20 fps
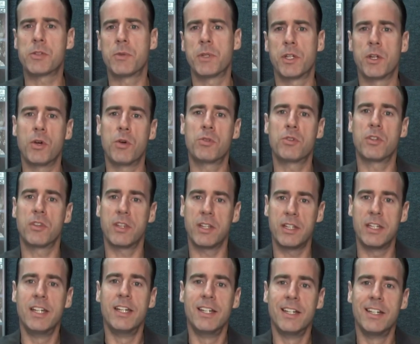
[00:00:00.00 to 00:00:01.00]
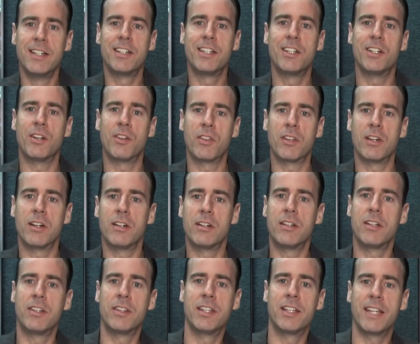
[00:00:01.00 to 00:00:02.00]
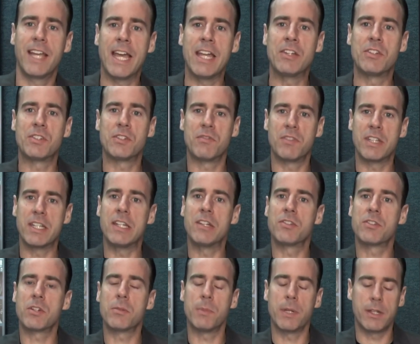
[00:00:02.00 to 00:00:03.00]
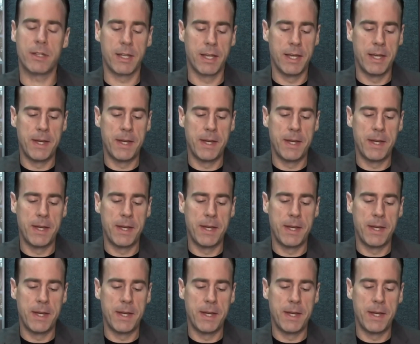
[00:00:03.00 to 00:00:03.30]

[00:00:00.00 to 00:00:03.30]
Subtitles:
we go to the ends of the instrument.